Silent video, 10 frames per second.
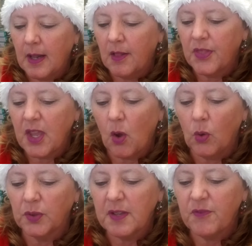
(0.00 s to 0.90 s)
The
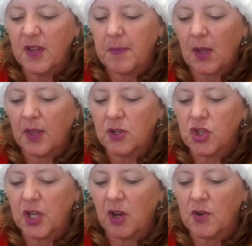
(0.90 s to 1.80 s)
only female
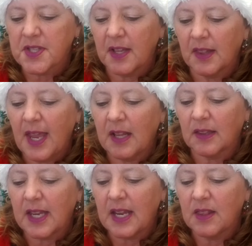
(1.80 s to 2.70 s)
engineers at
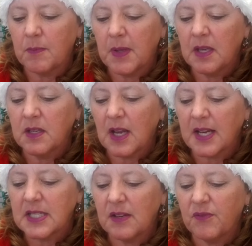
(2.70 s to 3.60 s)
Langley in the
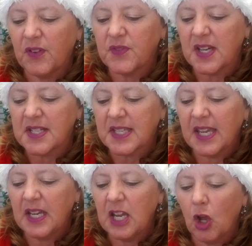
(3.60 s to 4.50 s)
mid-1950s,
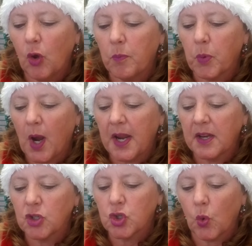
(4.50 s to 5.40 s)
Kitty
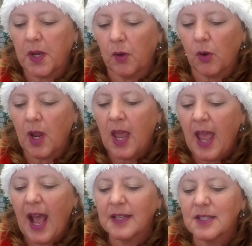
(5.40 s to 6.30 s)
O'Brien Joyner,
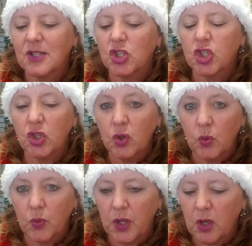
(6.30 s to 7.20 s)
had to
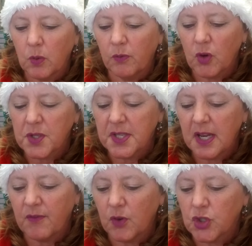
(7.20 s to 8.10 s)
sue the
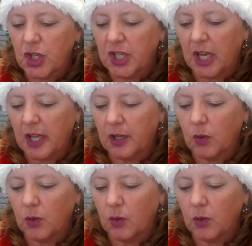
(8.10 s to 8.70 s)
University of Virginia in